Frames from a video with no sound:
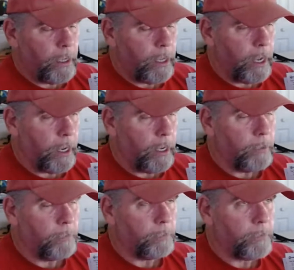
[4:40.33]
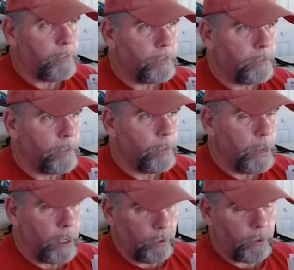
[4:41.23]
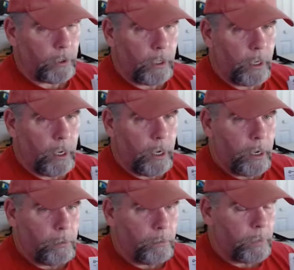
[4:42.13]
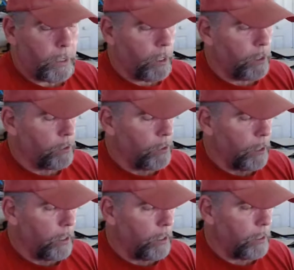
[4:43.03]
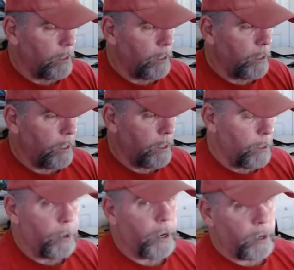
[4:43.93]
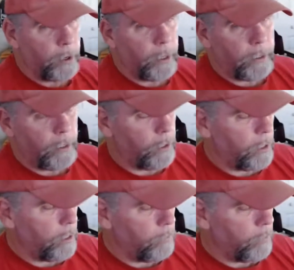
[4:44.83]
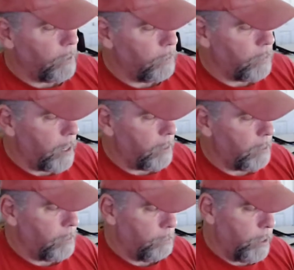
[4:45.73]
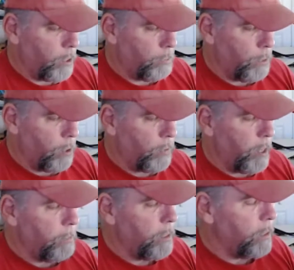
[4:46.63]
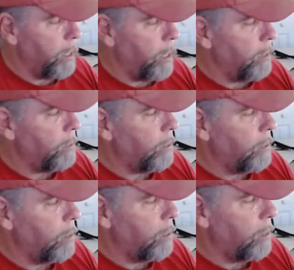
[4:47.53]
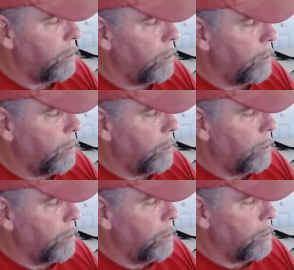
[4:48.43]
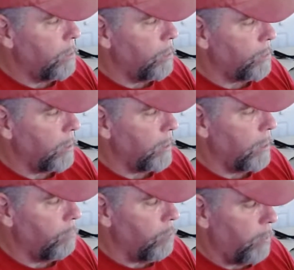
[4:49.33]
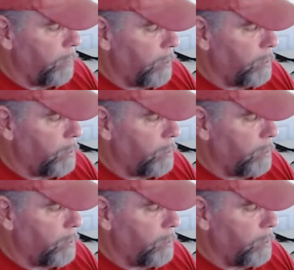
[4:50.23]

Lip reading: than mills, because they're pretty good. You can really write pretty good program in lathe using the roughing